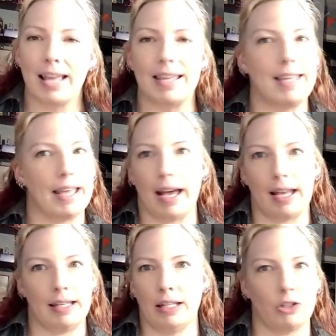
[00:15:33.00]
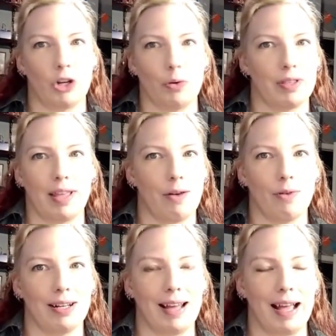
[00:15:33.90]
Yeah, I didn't go with that
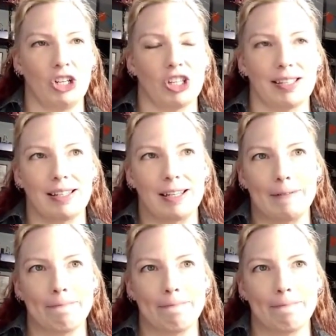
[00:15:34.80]
one. I just,